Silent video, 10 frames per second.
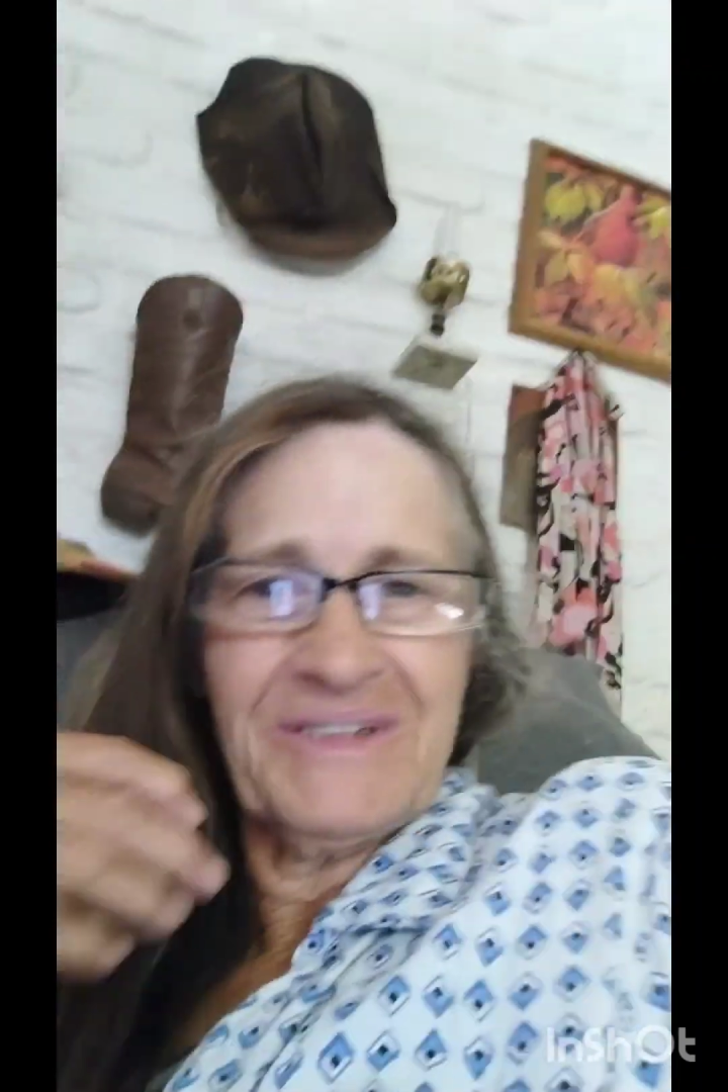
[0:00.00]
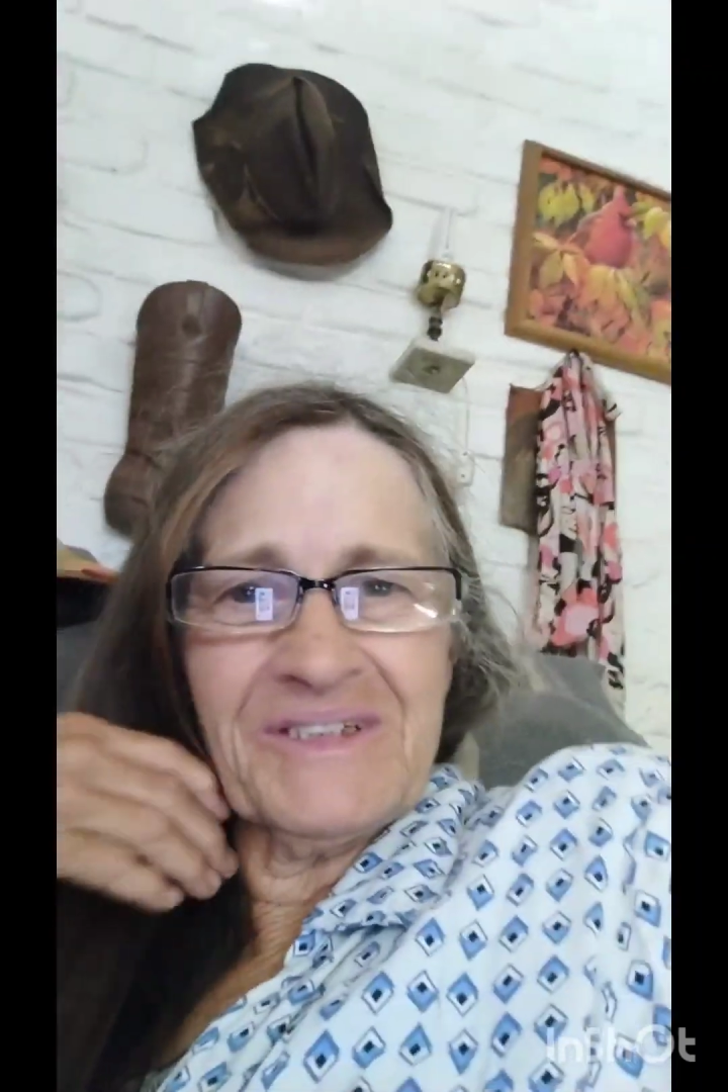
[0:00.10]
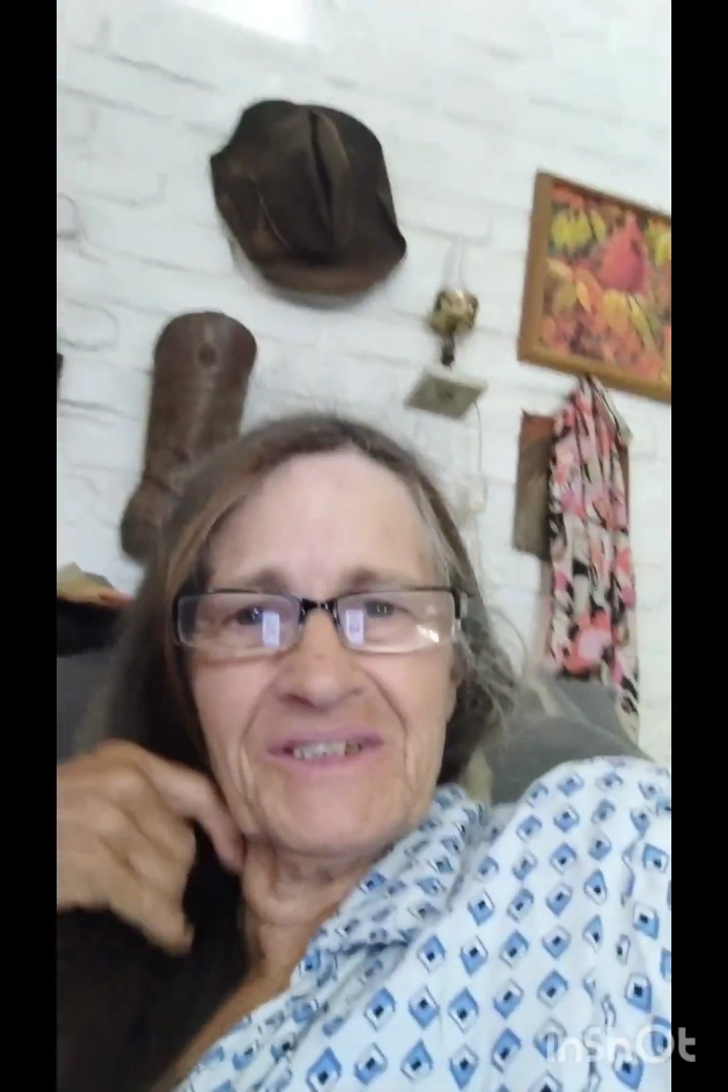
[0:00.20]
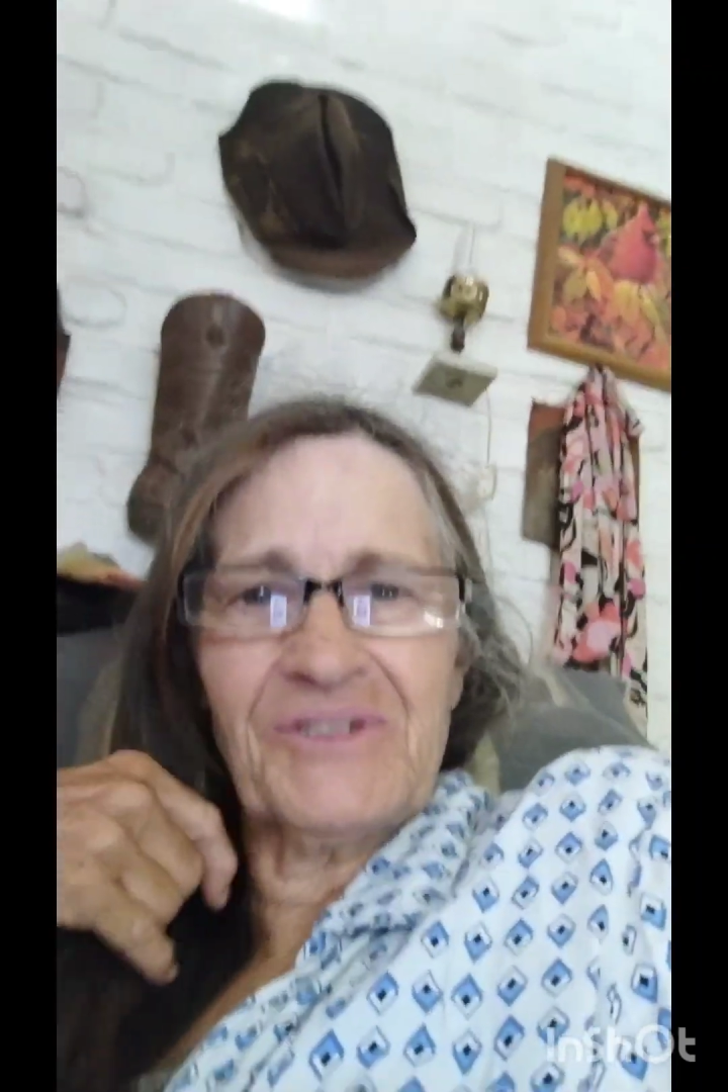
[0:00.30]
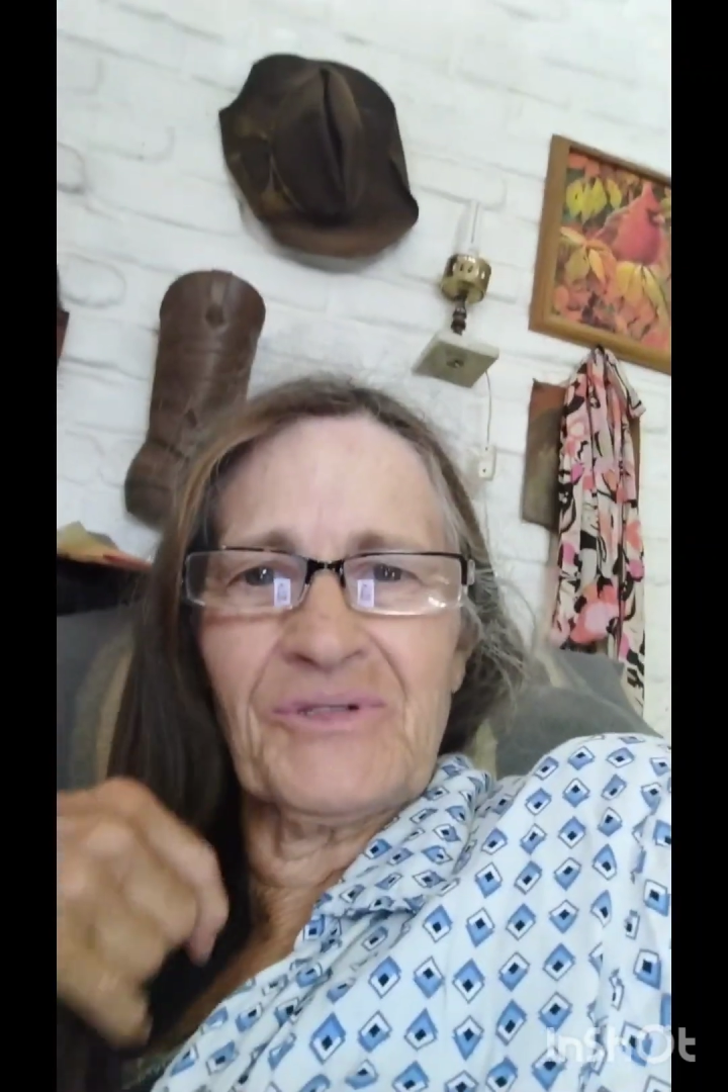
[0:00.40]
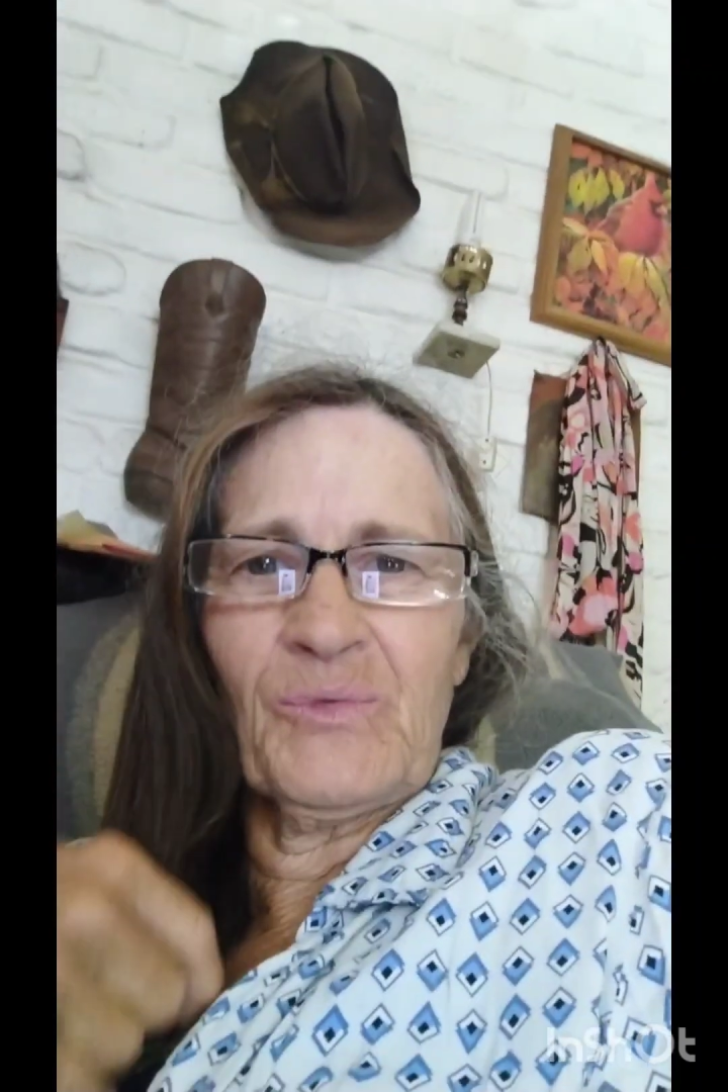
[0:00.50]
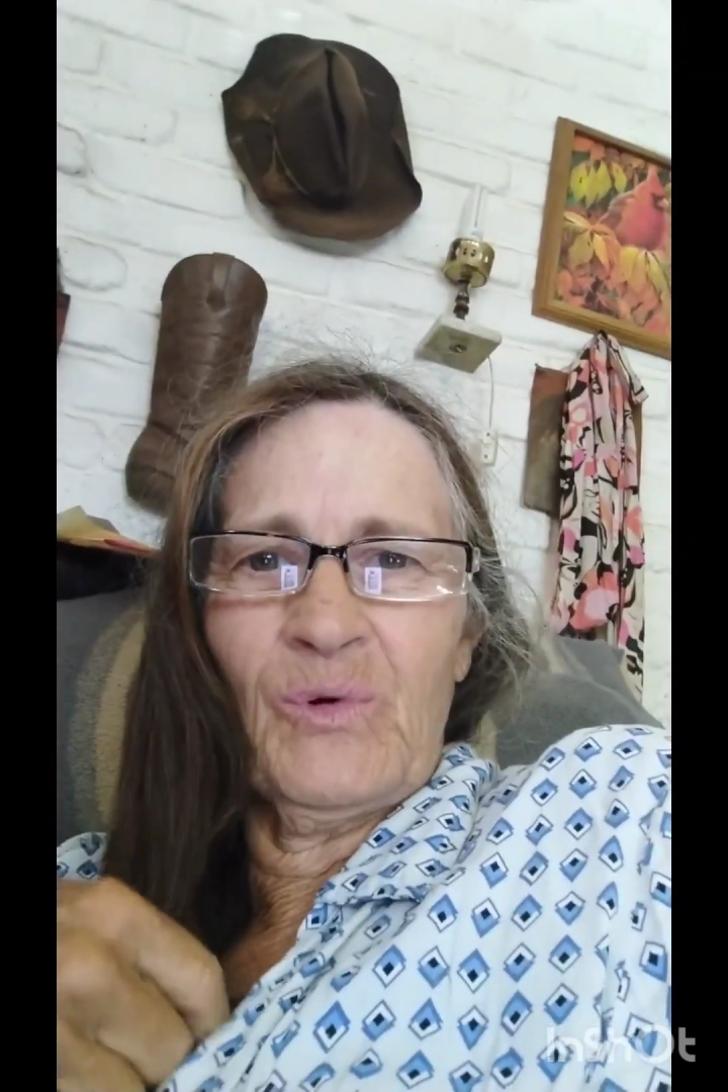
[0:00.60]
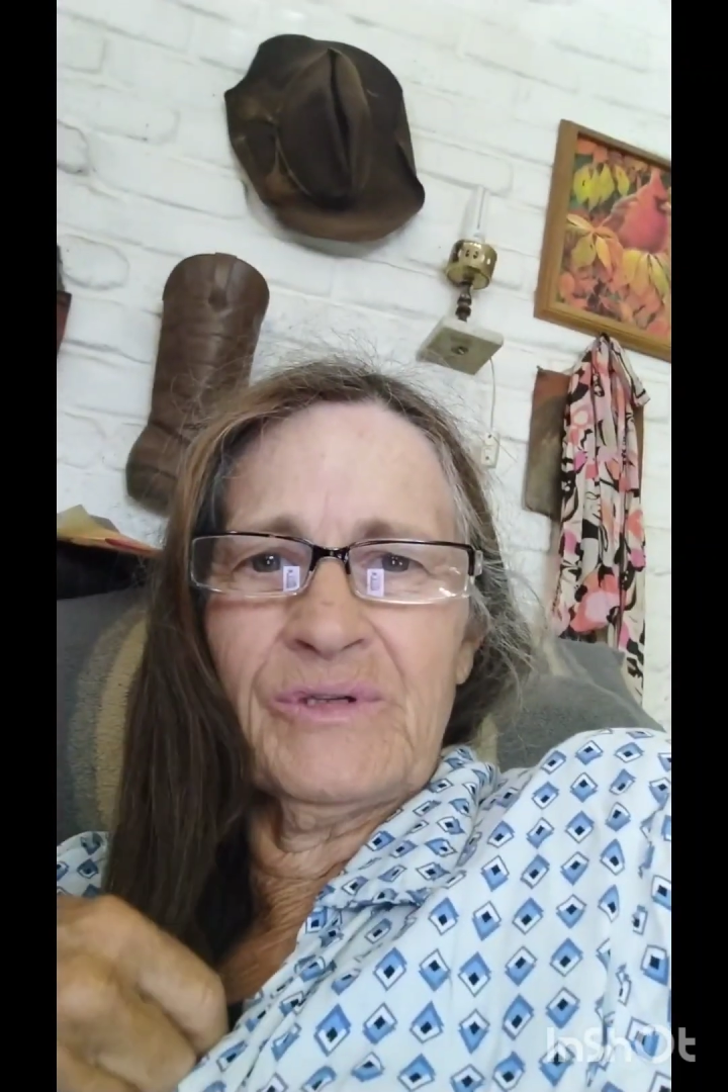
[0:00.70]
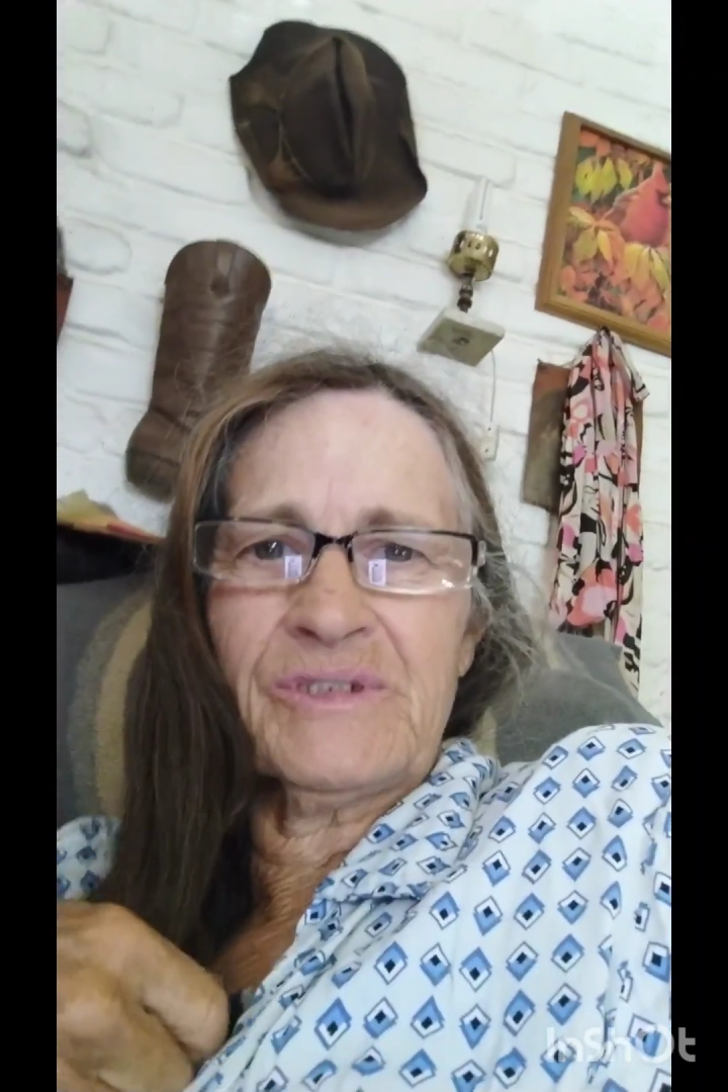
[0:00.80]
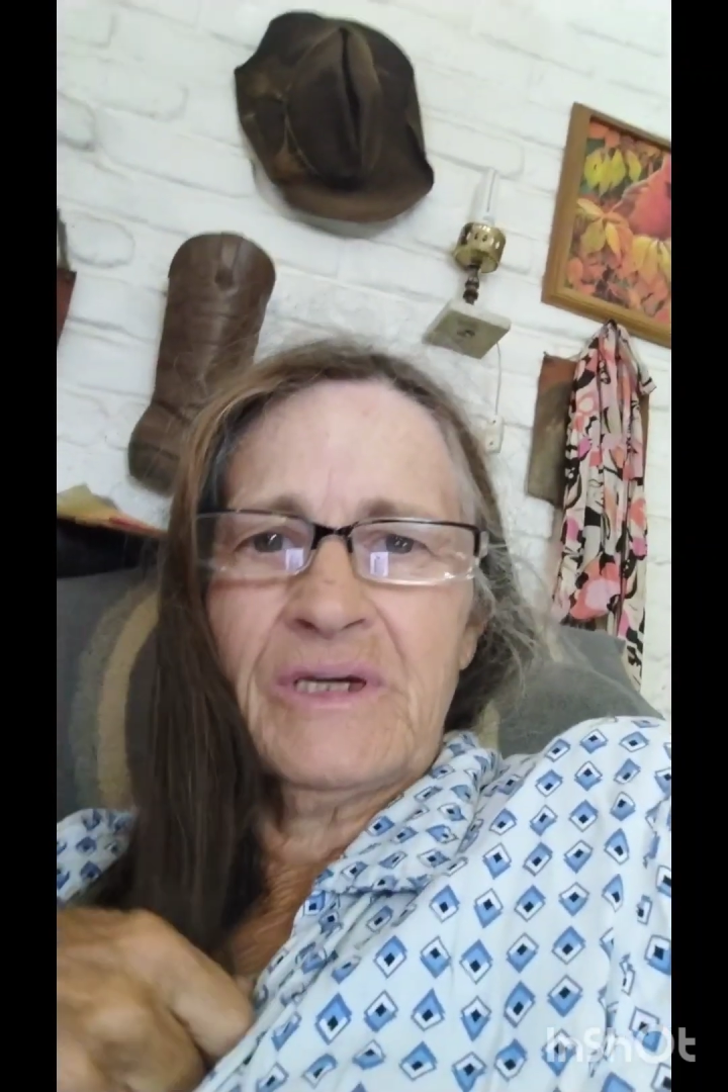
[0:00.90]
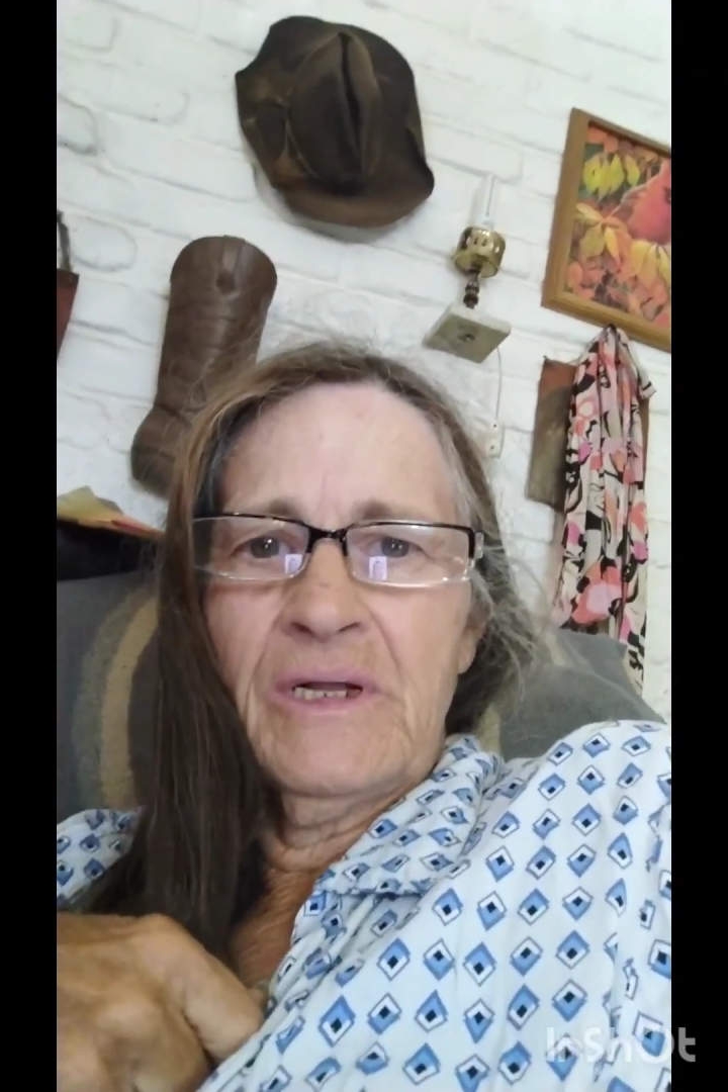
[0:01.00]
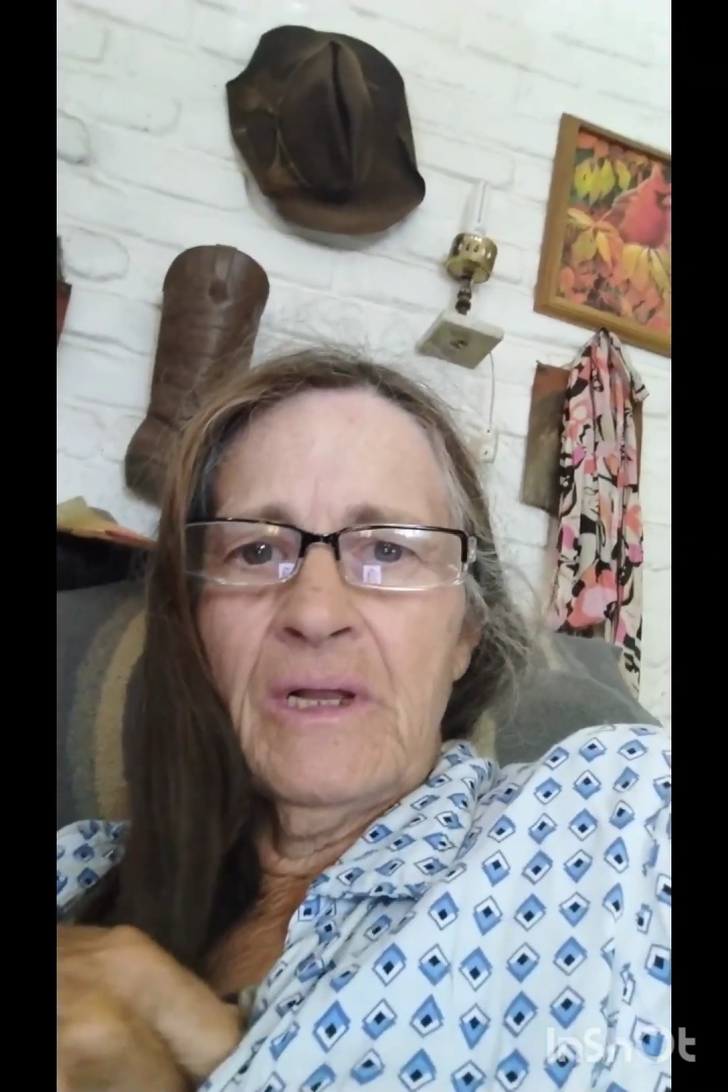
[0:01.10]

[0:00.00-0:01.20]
decision was.